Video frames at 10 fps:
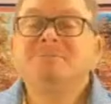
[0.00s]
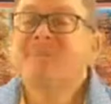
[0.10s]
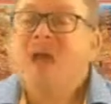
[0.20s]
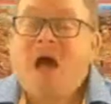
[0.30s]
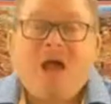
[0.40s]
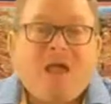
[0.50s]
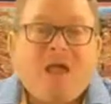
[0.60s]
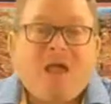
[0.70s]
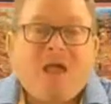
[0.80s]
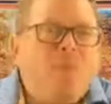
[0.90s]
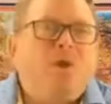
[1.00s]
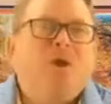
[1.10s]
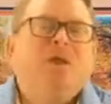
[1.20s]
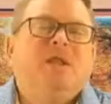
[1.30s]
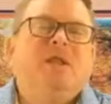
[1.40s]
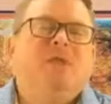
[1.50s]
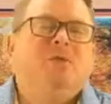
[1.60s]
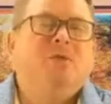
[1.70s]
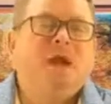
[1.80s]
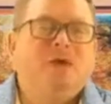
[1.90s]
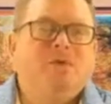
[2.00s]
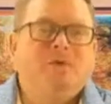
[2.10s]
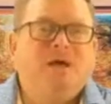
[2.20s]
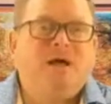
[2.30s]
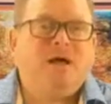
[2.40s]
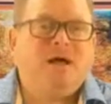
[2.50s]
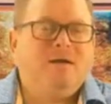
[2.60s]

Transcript: I'm going to ballpark it in and around 5